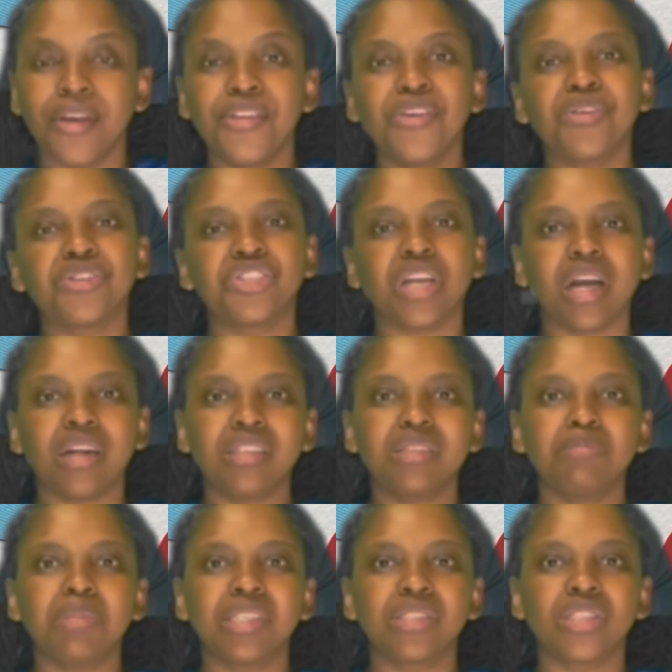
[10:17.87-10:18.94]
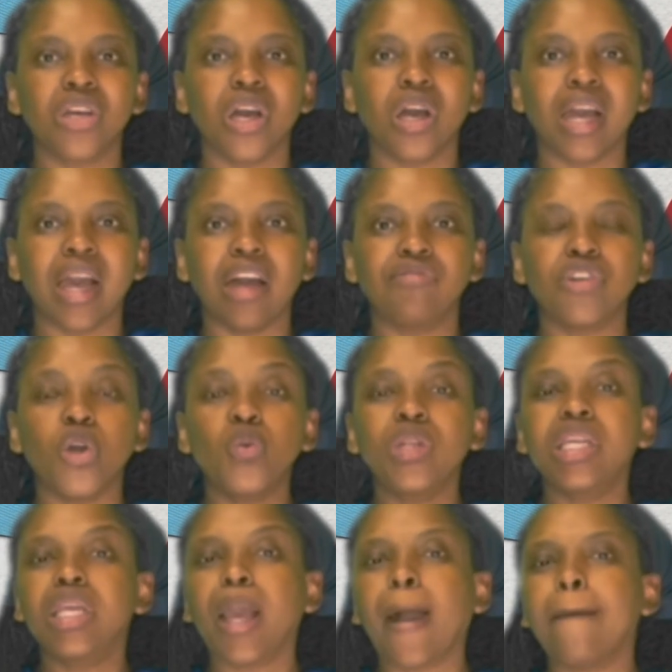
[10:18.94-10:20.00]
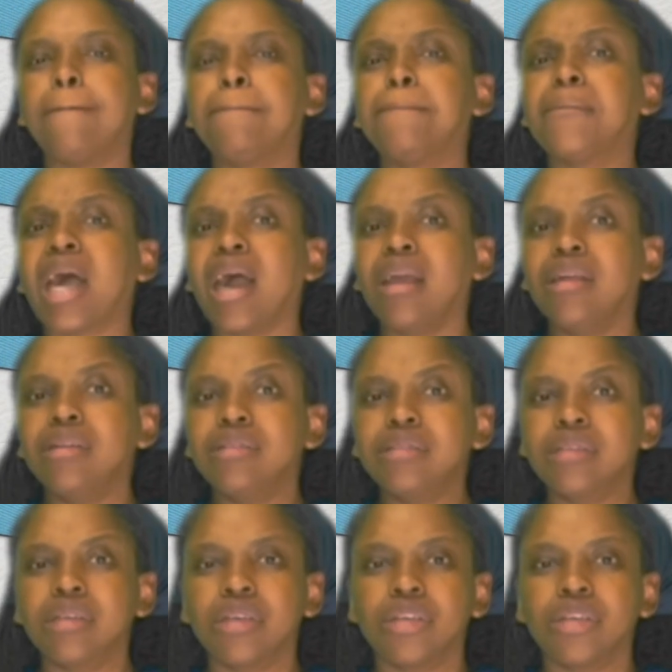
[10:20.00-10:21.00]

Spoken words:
your child must have only mild